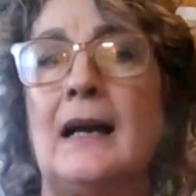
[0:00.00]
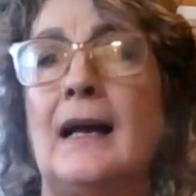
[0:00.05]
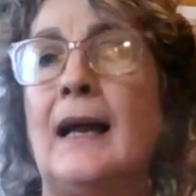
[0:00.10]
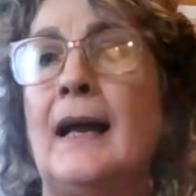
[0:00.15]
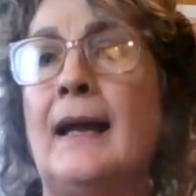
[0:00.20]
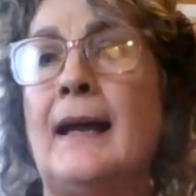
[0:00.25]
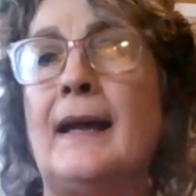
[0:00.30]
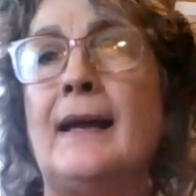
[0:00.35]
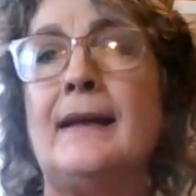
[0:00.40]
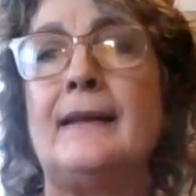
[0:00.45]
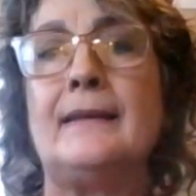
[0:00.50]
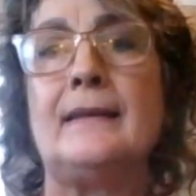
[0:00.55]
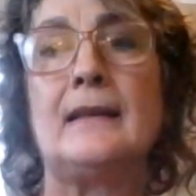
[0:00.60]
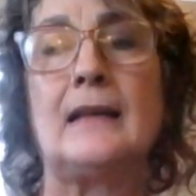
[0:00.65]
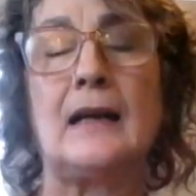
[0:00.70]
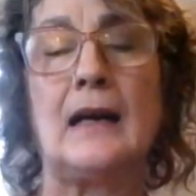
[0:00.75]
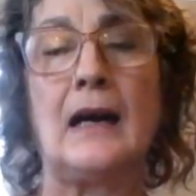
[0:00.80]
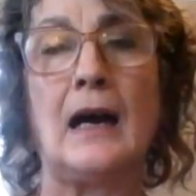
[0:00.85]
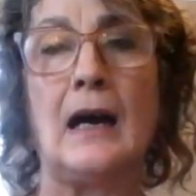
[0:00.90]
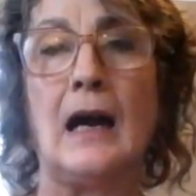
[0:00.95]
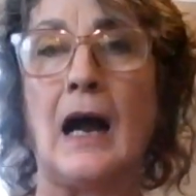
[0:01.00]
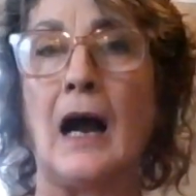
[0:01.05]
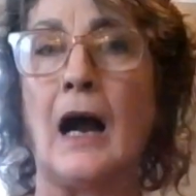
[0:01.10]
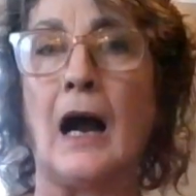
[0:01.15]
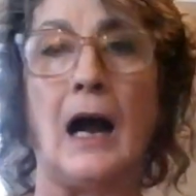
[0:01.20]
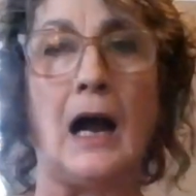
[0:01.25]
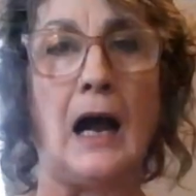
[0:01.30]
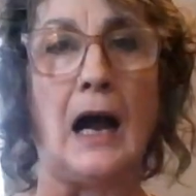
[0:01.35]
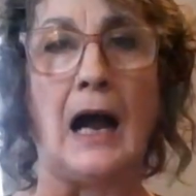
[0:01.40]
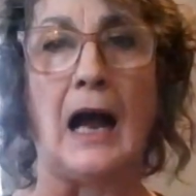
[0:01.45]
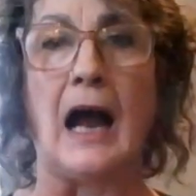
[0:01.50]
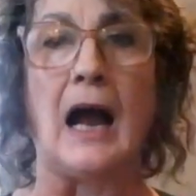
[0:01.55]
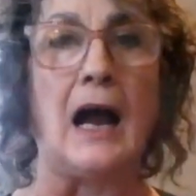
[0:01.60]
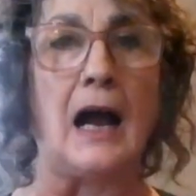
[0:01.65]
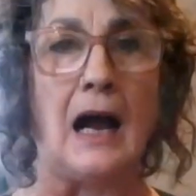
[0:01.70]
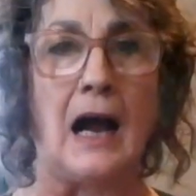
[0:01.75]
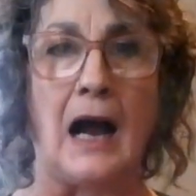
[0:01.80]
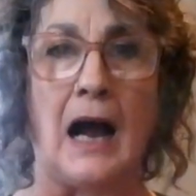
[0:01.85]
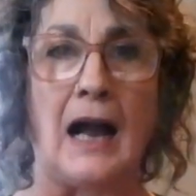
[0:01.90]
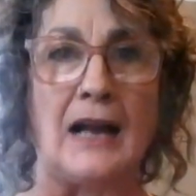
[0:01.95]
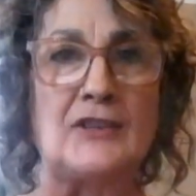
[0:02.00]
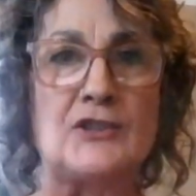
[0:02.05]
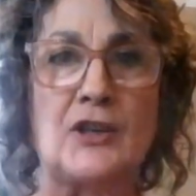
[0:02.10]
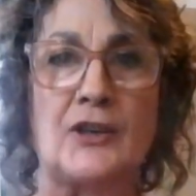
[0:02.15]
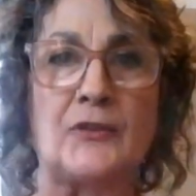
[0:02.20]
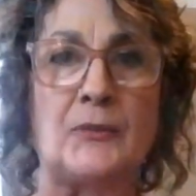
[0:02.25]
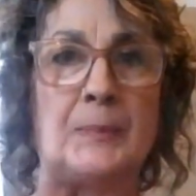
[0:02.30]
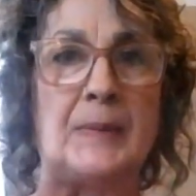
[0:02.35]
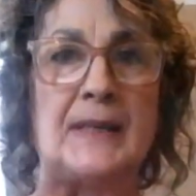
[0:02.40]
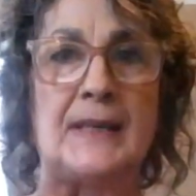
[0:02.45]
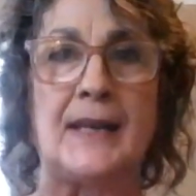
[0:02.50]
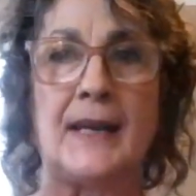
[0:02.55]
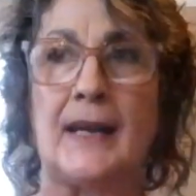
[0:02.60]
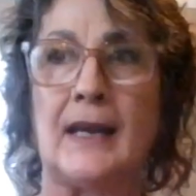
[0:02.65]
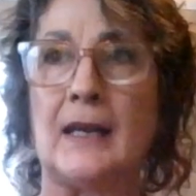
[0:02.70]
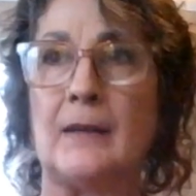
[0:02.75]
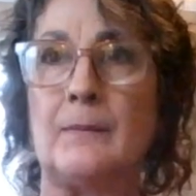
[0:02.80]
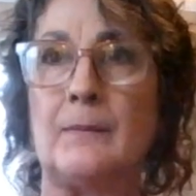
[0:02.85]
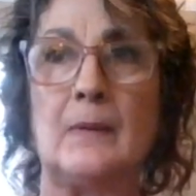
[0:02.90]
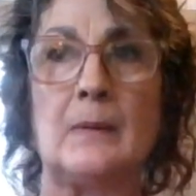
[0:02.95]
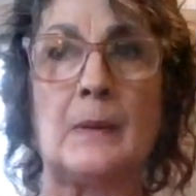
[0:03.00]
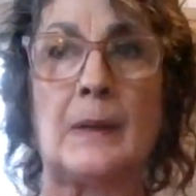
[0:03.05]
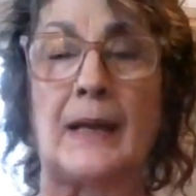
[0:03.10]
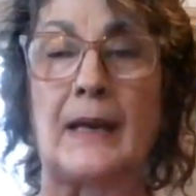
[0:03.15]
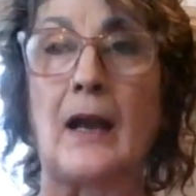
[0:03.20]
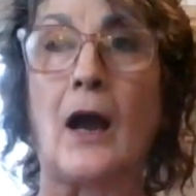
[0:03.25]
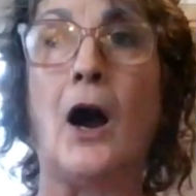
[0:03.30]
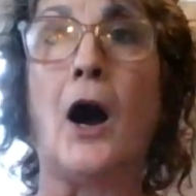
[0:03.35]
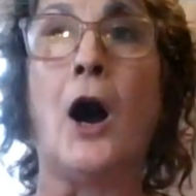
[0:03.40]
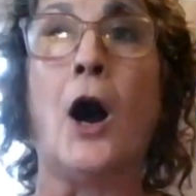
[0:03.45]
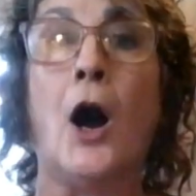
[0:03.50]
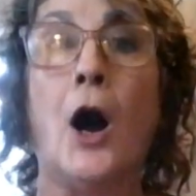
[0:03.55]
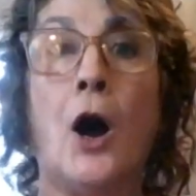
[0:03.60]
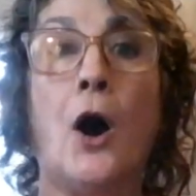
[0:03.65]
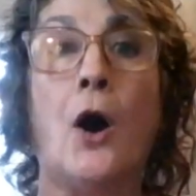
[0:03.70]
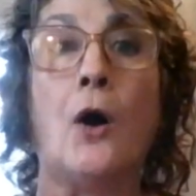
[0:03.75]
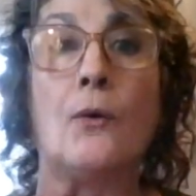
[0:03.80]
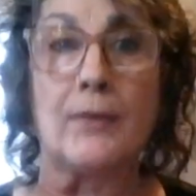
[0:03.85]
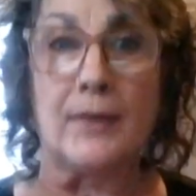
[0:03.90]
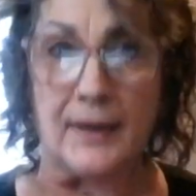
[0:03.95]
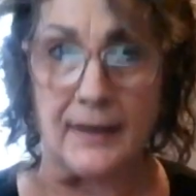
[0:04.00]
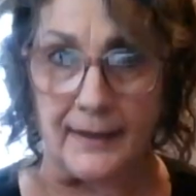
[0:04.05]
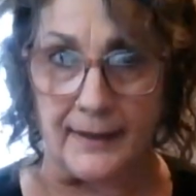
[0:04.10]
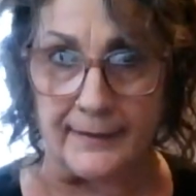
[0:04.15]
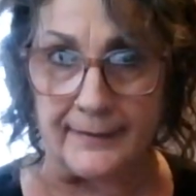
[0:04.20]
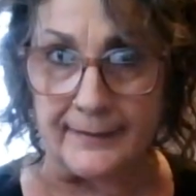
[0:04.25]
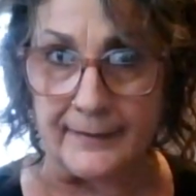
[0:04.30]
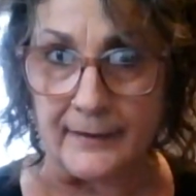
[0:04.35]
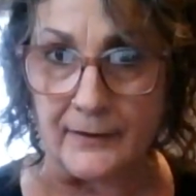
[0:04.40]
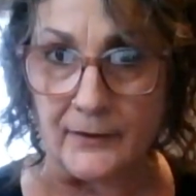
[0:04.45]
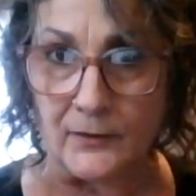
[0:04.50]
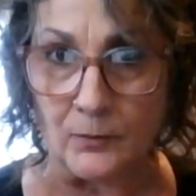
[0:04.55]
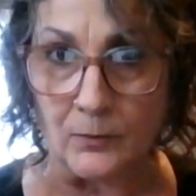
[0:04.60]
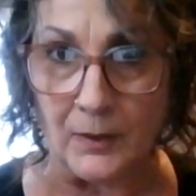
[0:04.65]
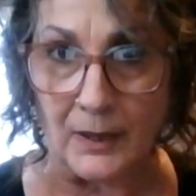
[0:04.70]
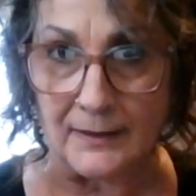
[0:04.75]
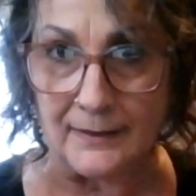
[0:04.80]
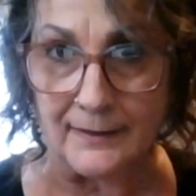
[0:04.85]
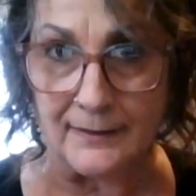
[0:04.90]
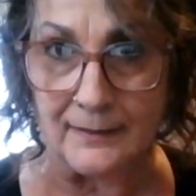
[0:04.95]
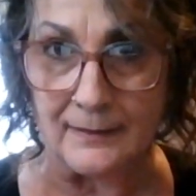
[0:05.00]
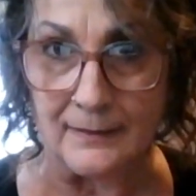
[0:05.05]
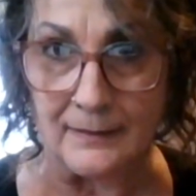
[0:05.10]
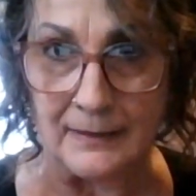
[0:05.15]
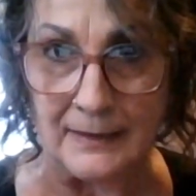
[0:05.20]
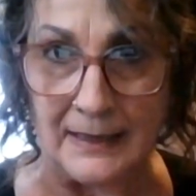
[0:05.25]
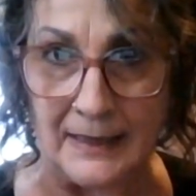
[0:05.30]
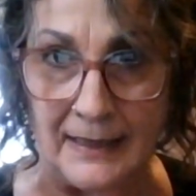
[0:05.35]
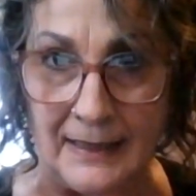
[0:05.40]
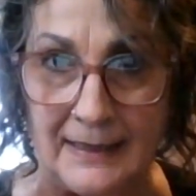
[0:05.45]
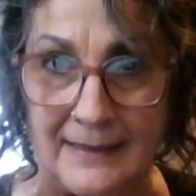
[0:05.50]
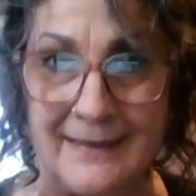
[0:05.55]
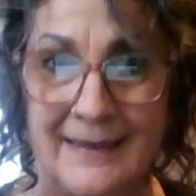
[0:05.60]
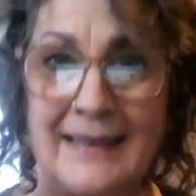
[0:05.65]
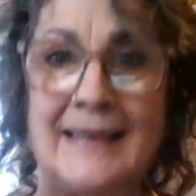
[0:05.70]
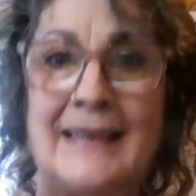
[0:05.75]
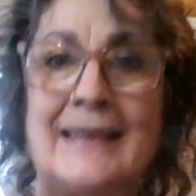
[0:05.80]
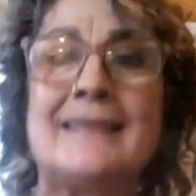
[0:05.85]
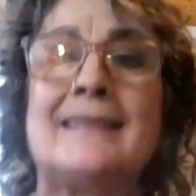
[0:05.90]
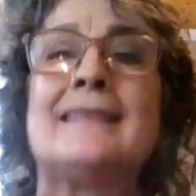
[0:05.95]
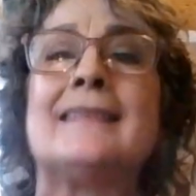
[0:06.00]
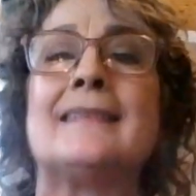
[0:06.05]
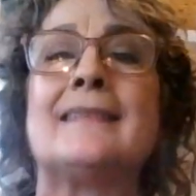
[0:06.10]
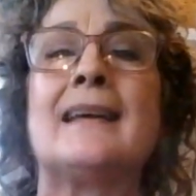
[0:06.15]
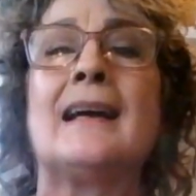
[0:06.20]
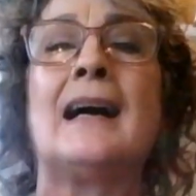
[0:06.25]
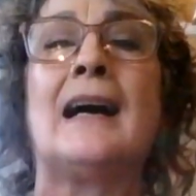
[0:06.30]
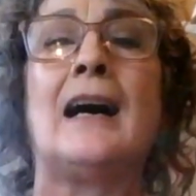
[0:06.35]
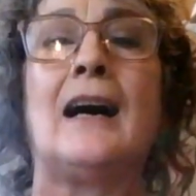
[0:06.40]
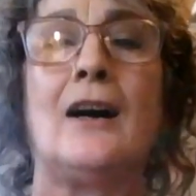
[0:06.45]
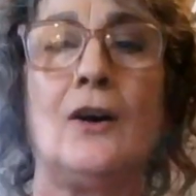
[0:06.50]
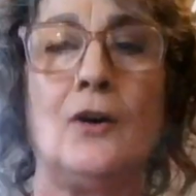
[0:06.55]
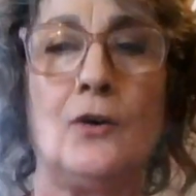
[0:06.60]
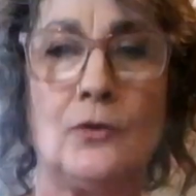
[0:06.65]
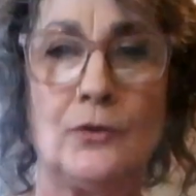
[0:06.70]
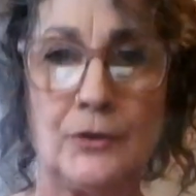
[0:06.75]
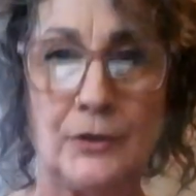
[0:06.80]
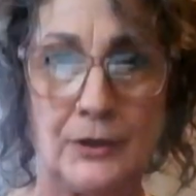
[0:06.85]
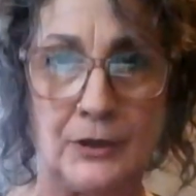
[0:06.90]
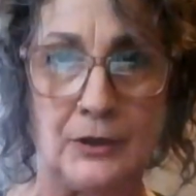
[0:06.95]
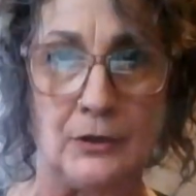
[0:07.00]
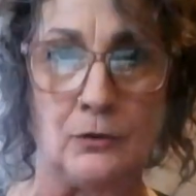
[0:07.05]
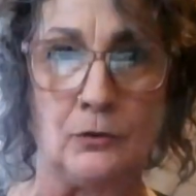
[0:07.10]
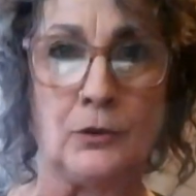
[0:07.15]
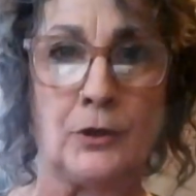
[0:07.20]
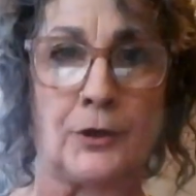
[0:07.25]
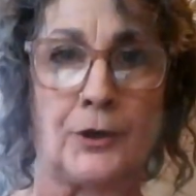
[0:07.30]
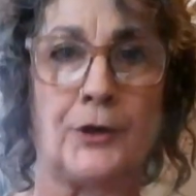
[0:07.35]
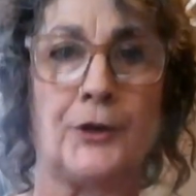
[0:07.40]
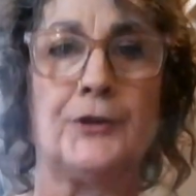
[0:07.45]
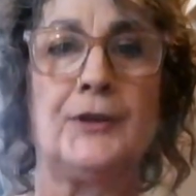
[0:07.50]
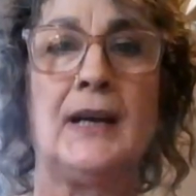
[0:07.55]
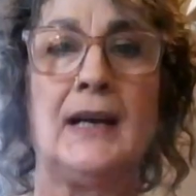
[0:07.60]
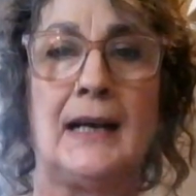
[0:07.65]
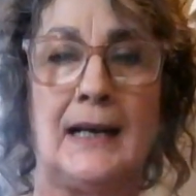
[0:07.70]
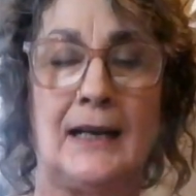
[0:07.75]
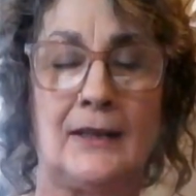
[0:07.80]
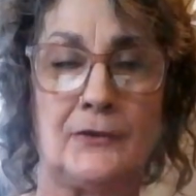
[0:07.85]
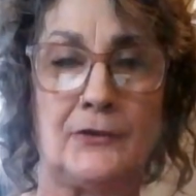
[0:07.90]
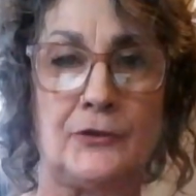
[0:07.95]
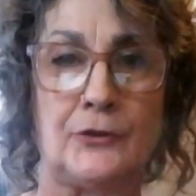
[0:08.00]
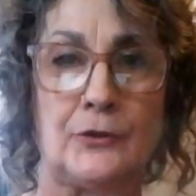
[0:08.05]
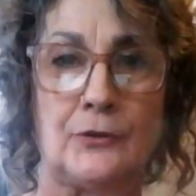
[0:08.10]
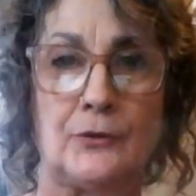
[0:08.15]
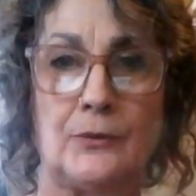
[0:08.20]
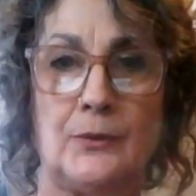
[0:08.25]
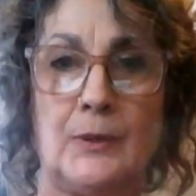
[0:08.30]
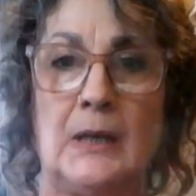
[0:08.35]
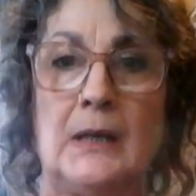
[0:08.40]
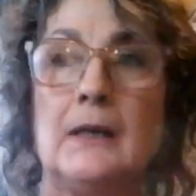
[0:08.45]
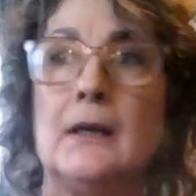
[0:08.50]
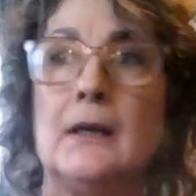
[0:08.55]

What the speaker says: And I just became like, "Oh, this is what it is. This is how you learn how to